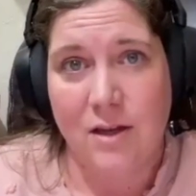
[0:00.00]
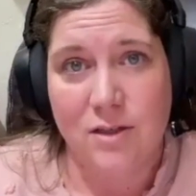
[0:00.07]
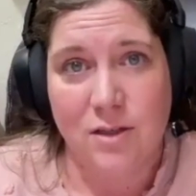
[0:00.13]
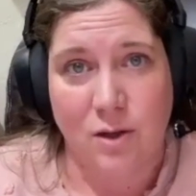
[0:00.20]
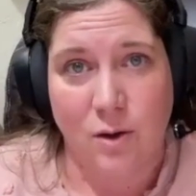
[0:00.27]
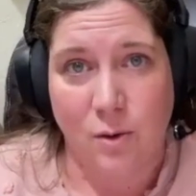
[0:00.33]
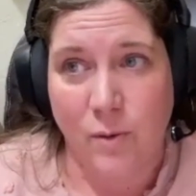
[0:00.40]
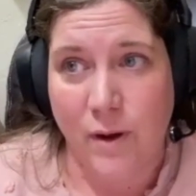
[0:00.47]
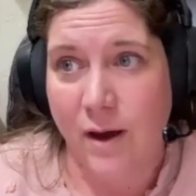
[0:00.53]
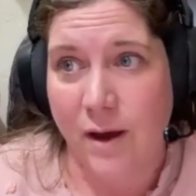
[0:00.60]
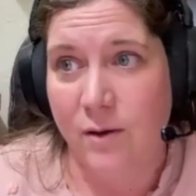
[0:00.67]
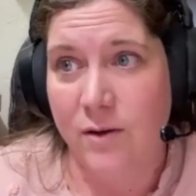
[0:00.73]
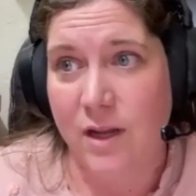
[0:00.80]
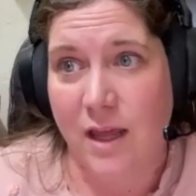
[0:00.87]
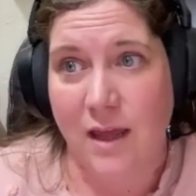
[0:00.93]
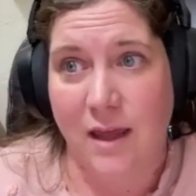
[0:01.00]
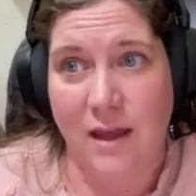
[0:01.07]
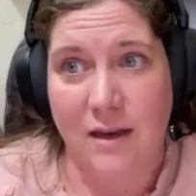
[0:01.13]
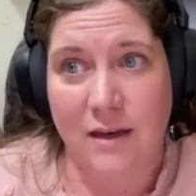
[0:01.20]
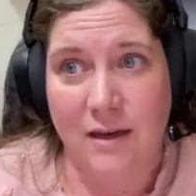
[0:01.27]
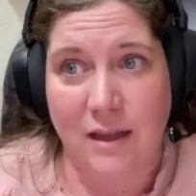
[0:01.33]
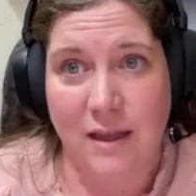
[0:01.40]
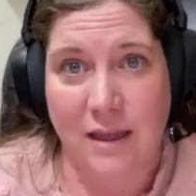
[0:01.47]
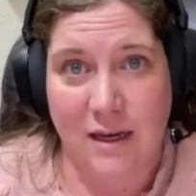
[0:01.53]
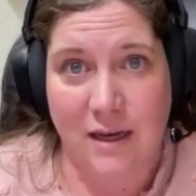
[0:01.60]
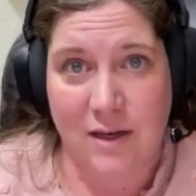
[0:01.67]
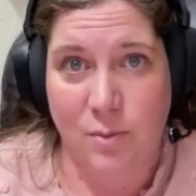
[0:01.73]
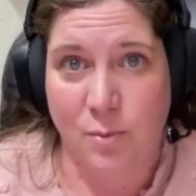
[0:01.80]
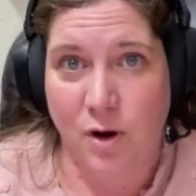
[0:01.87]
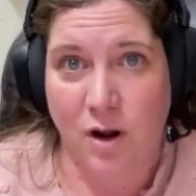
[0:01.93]
to go out and get
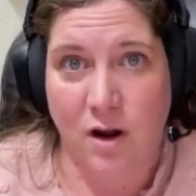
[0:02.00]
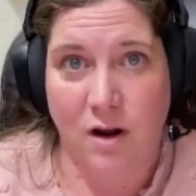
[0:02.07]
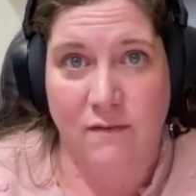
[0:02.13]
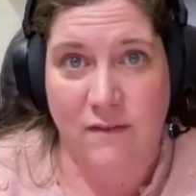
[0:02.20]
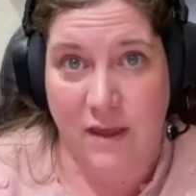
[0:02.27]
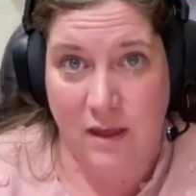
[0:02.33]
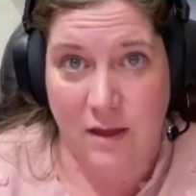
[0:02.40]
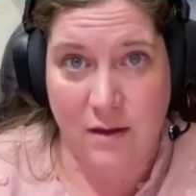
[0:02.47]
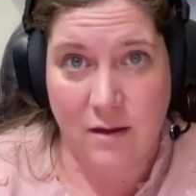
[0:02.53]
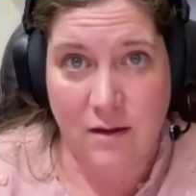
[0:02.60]
into pornography